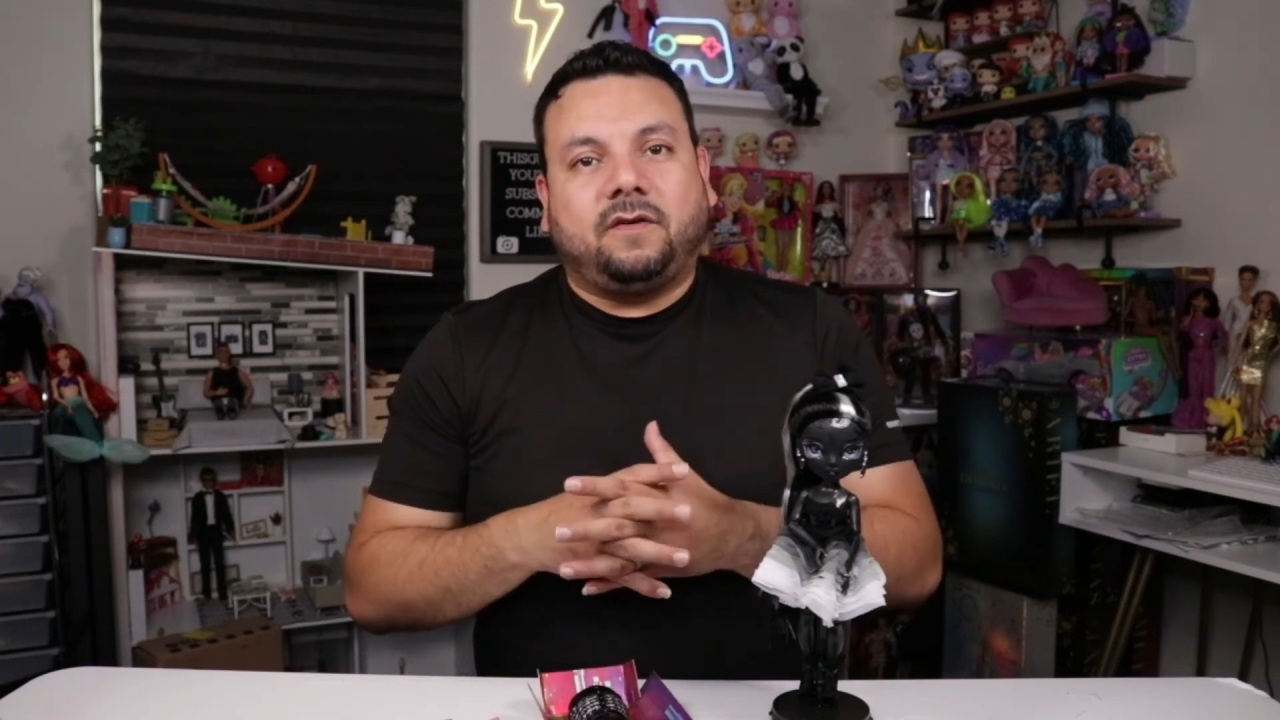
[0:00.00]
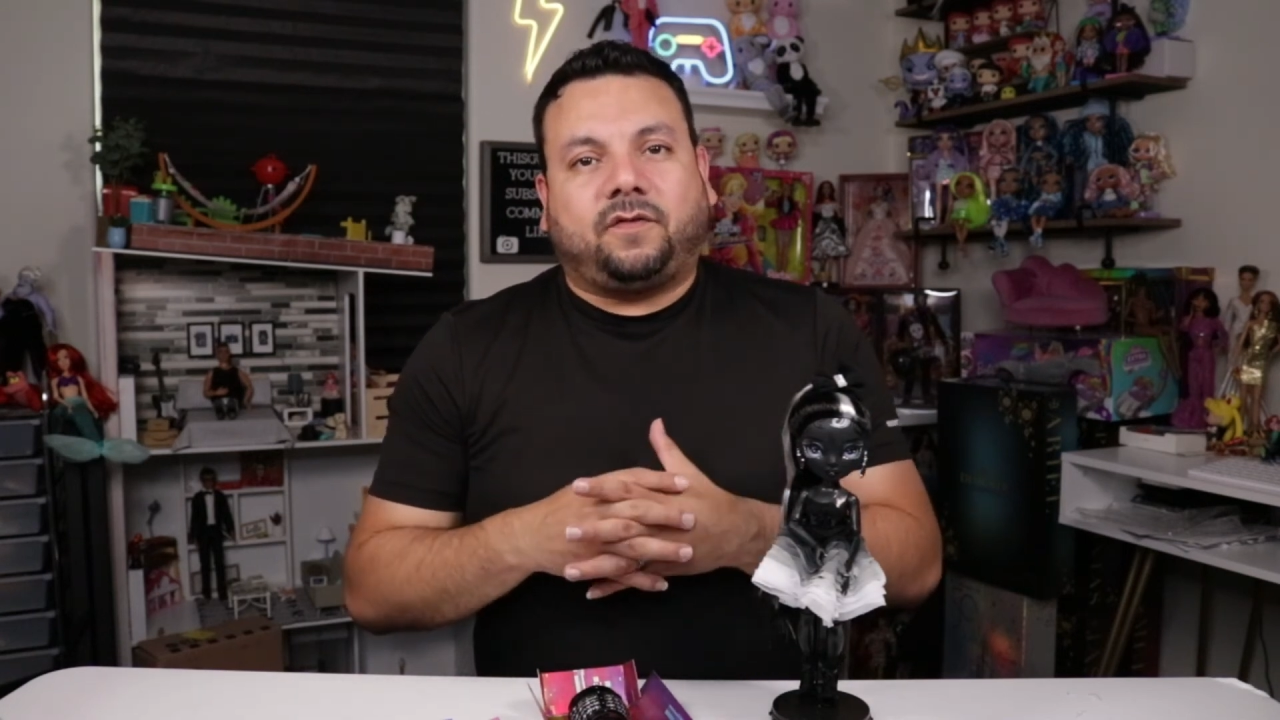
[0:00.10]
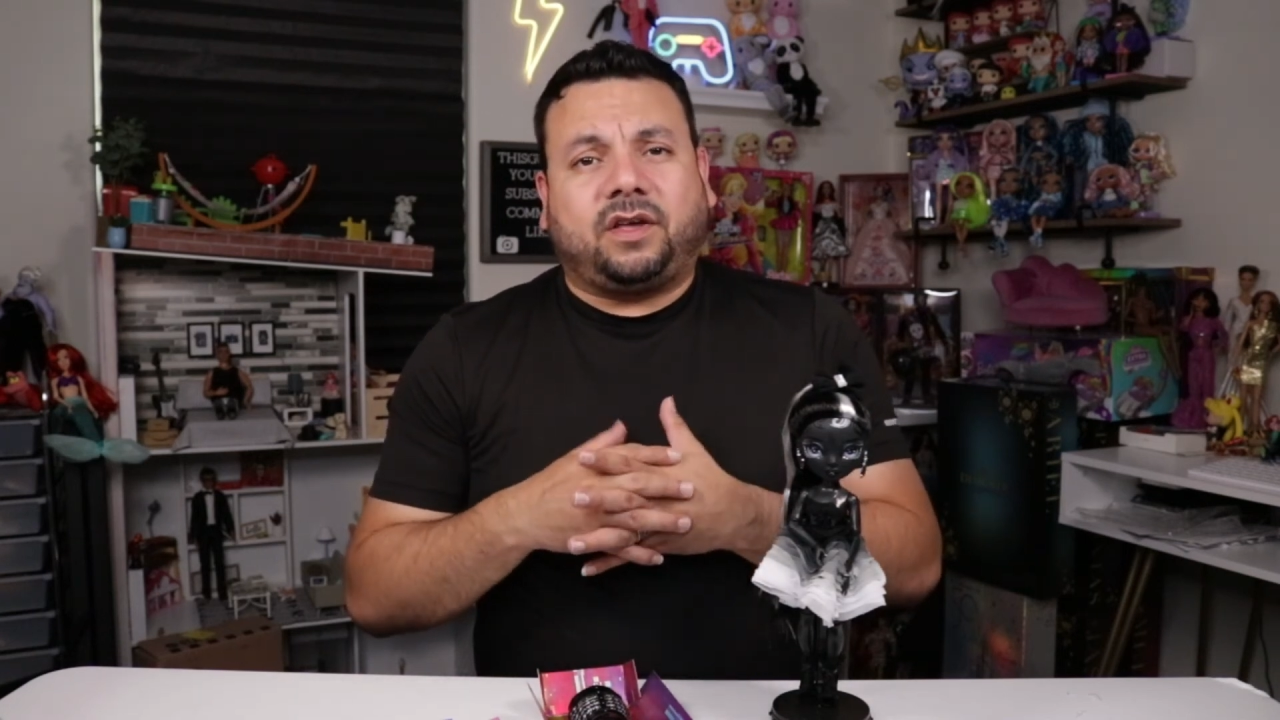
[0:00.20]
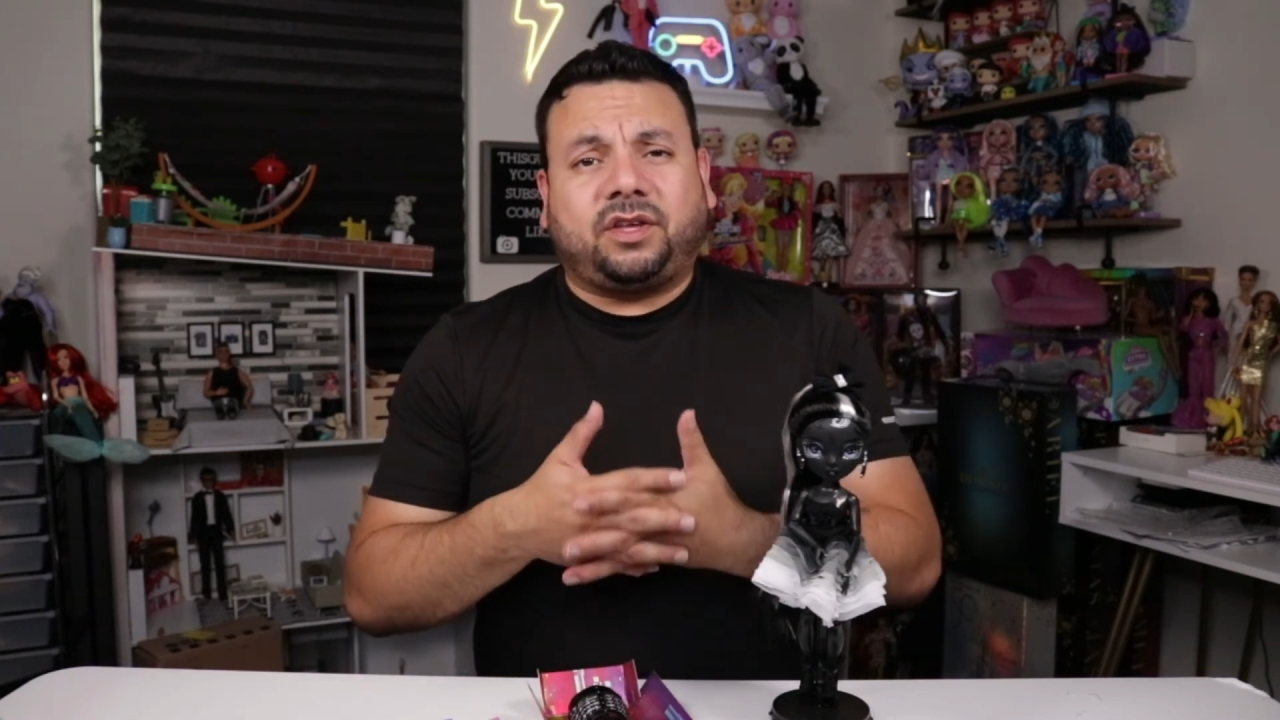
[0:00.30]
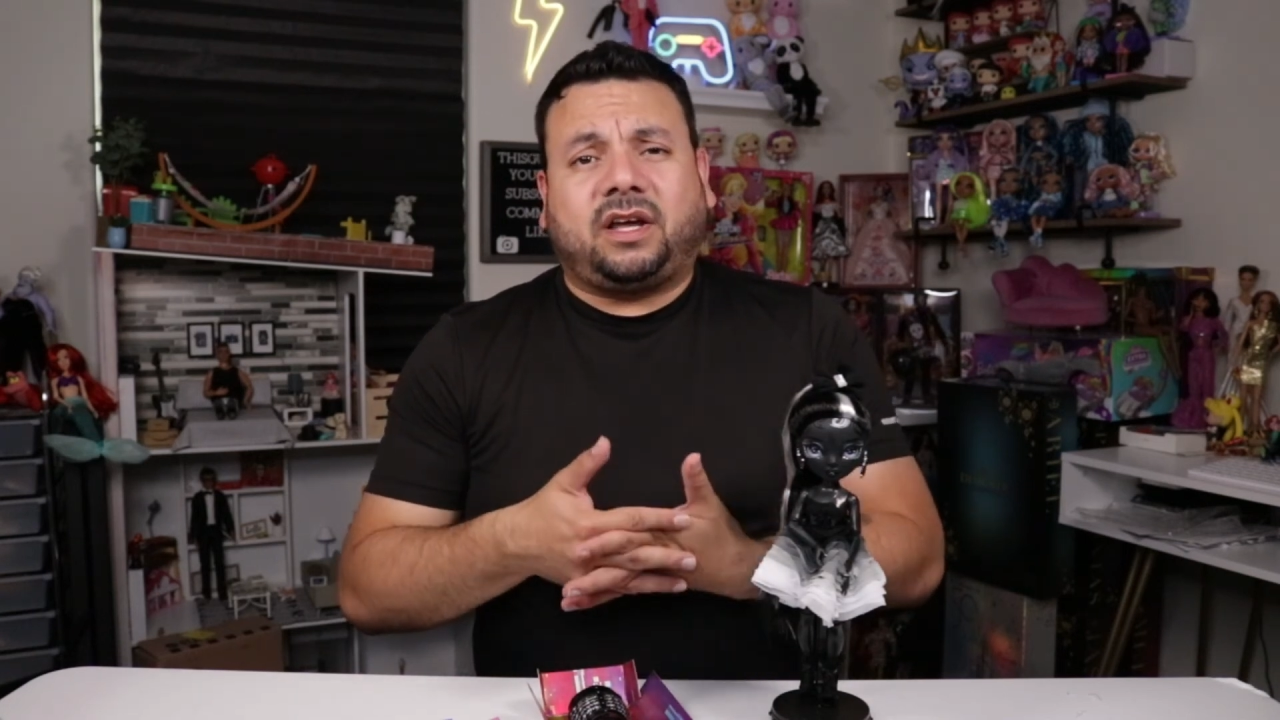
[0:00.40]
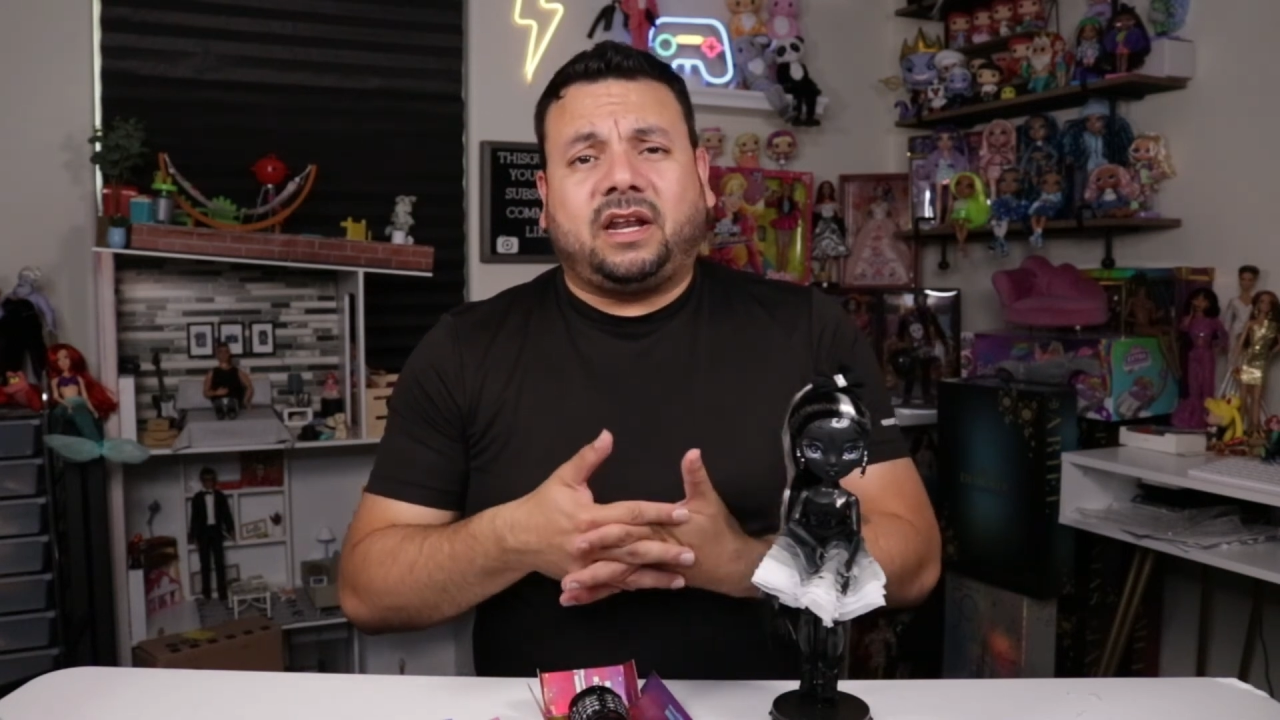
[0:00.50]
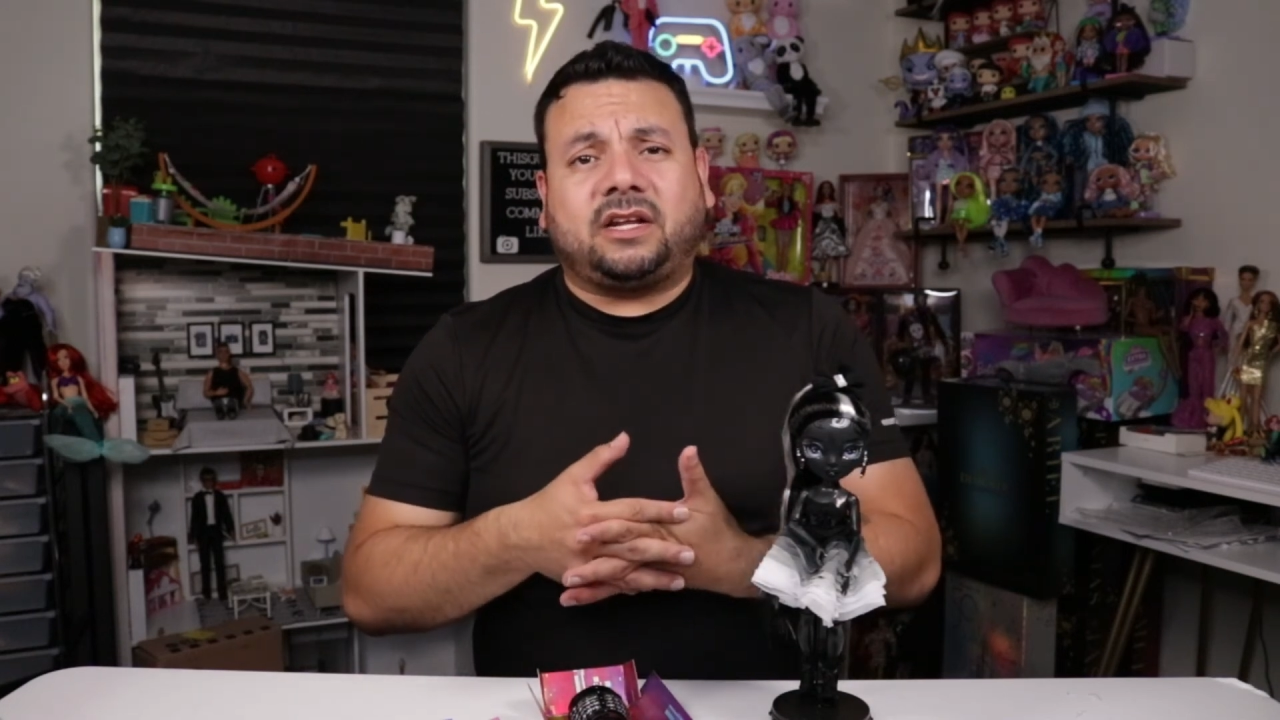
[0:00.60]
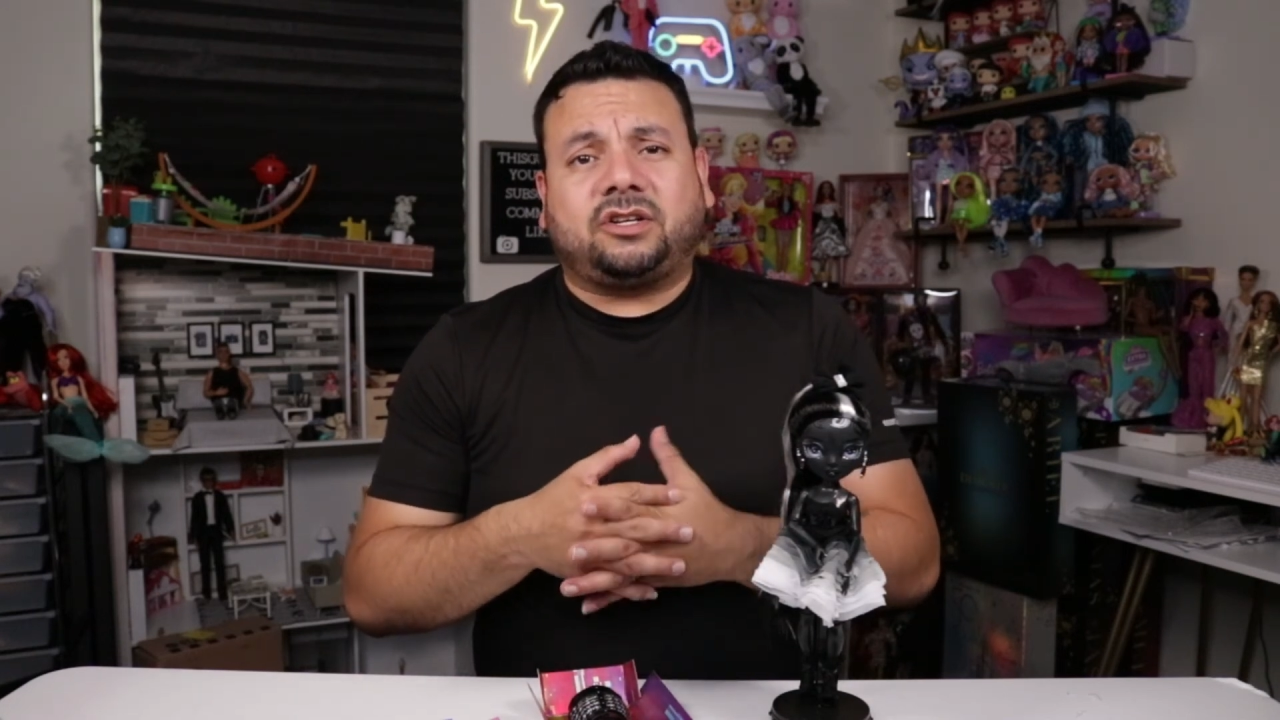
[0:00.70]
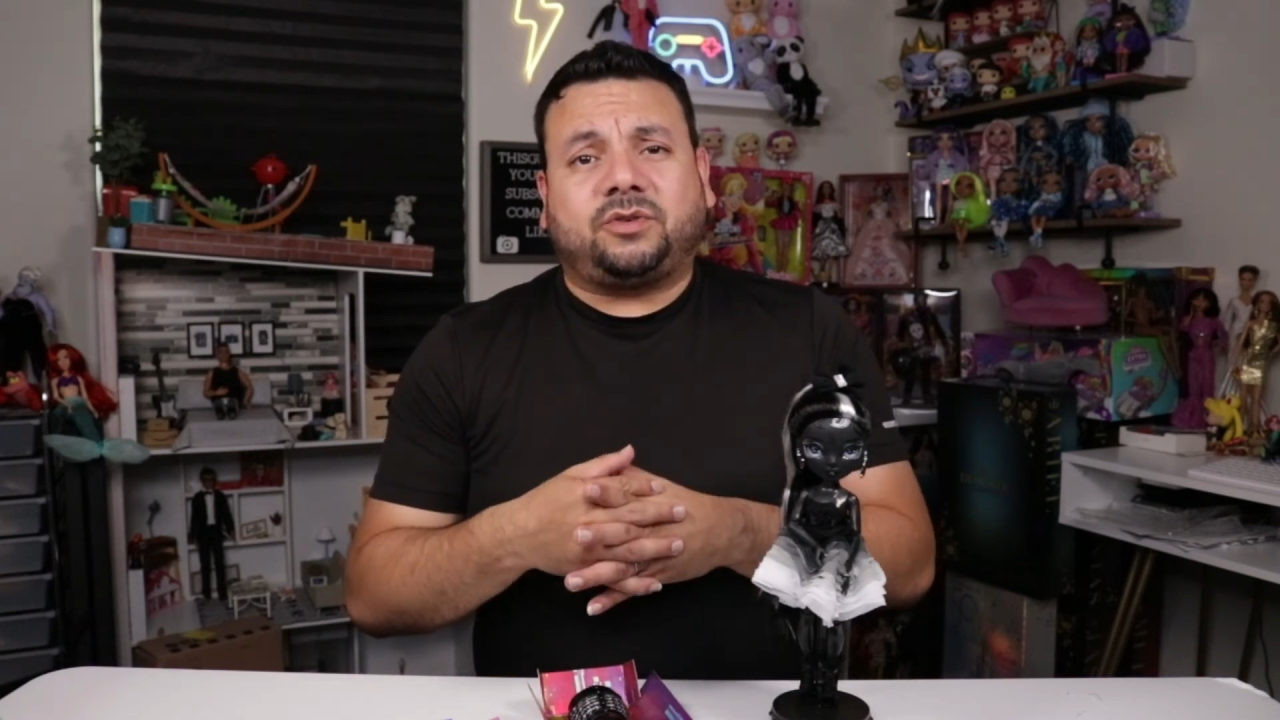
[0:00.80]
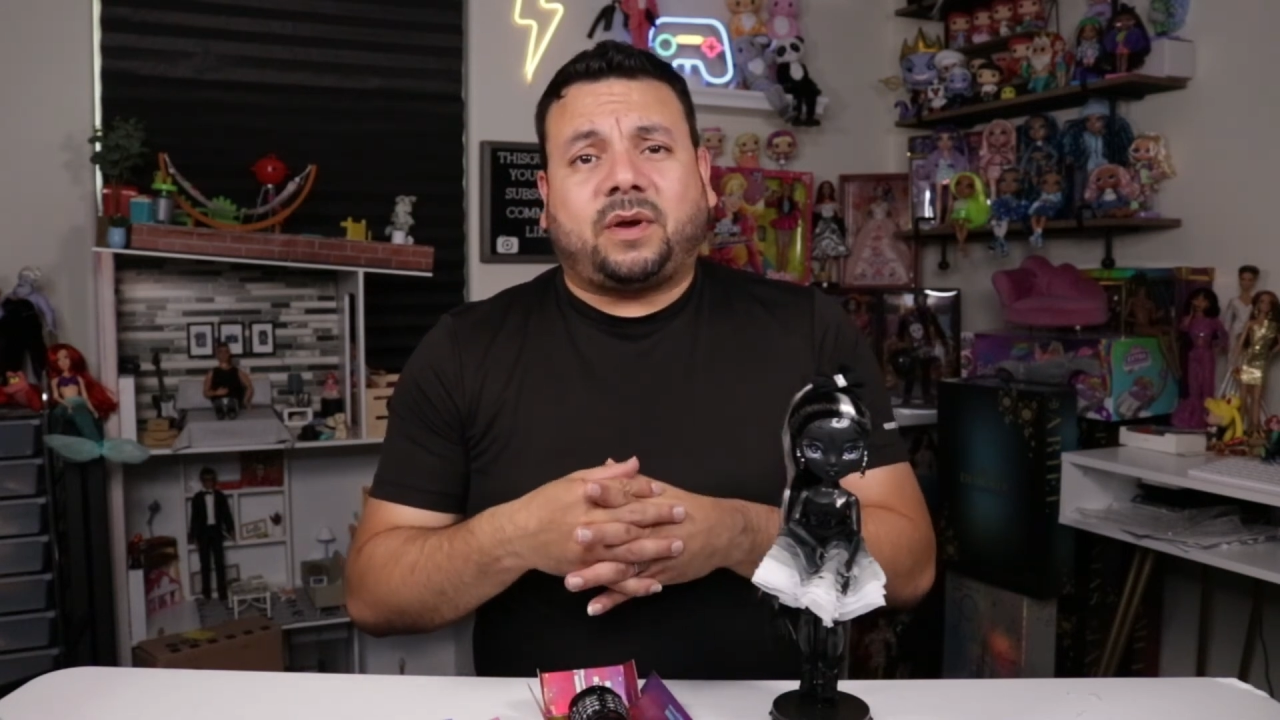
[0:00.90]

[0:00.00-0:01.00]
for other collectors